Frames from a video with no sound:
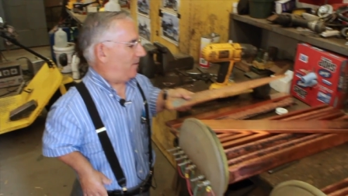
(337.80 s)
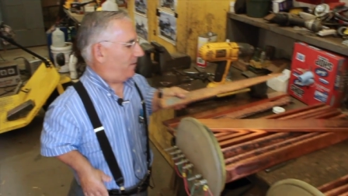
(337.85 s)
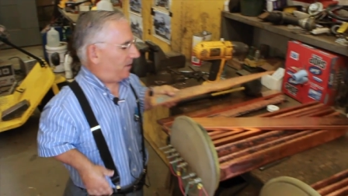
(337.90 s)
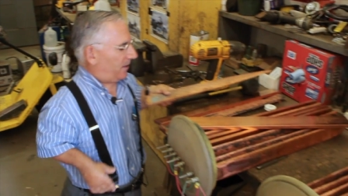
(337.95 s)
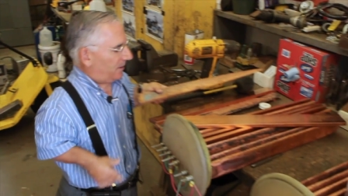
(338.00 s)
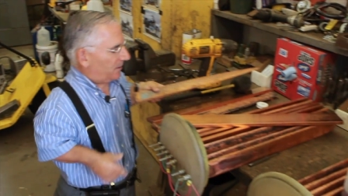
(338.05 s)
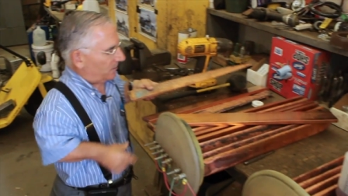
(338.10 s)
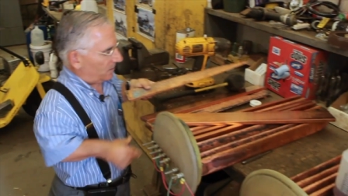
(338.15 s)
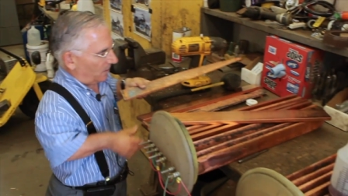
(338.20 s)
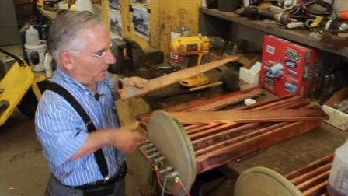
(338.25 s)

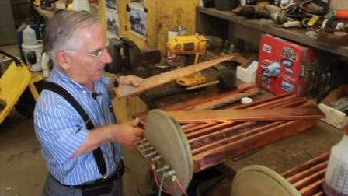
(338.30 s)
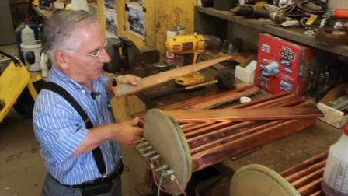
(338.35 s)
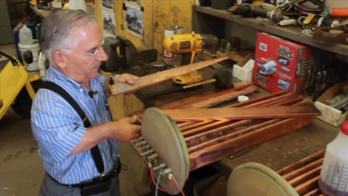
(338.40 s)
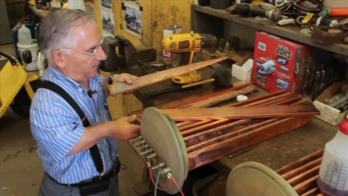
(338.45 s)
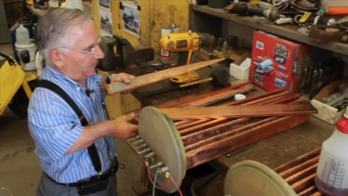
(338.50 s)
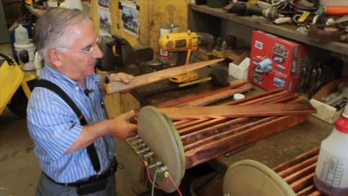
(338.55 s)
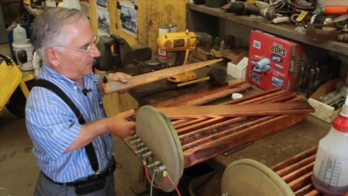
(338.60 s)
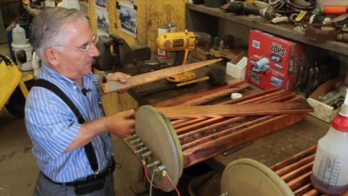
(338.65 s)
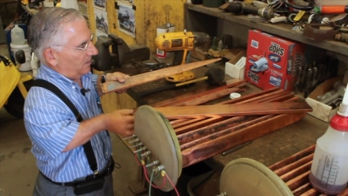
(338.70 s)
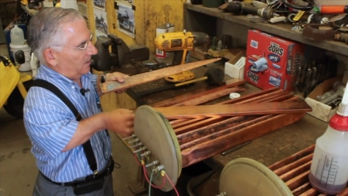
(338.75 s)
flakes
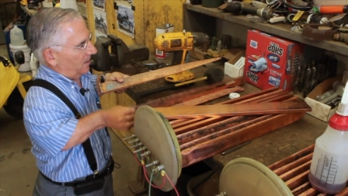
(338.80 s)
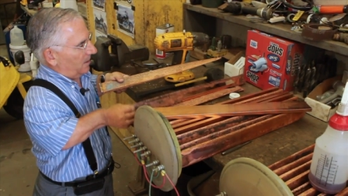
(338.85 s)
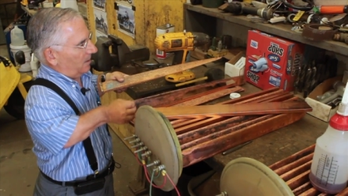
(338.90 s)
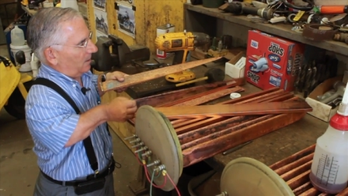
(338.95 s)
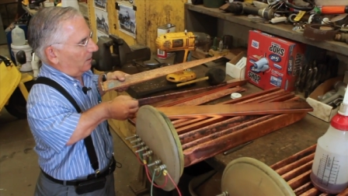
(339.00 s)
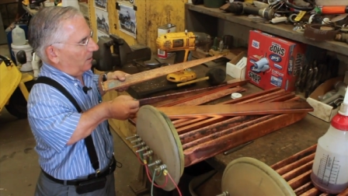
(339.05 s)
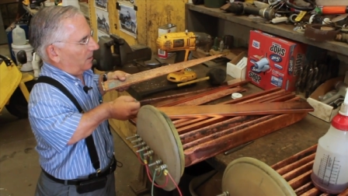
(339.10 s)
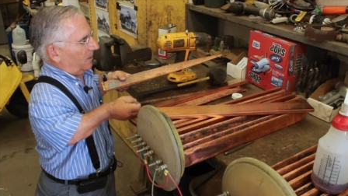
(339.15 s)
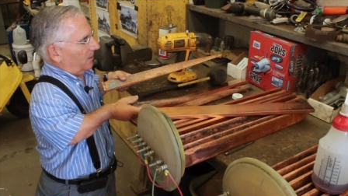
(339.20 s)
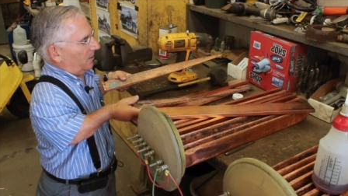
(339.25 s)
off, and
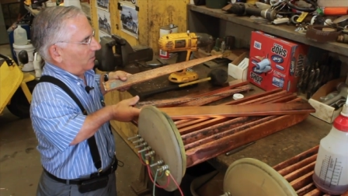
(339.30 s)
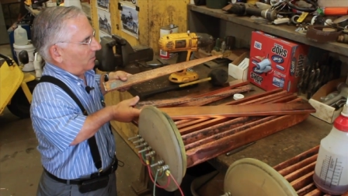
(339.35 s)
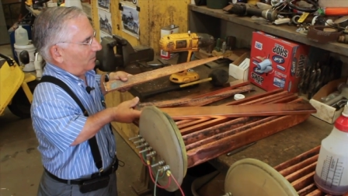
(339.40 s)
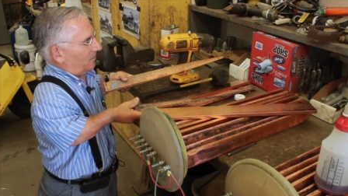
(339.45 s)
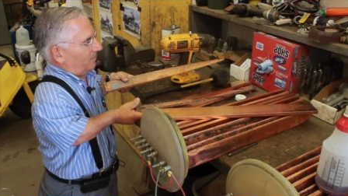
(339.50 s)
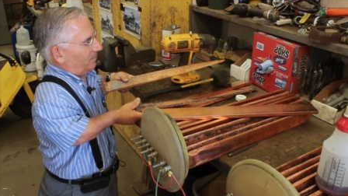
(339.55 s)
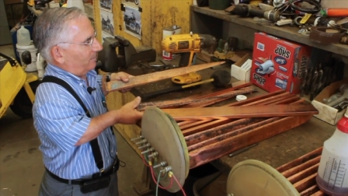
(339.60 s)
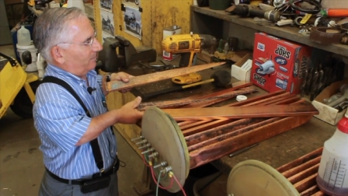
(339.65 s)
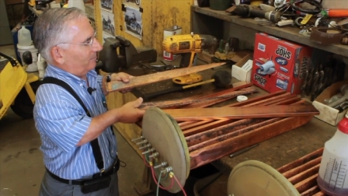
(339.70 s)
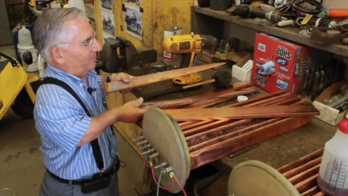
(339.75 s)
look at this one.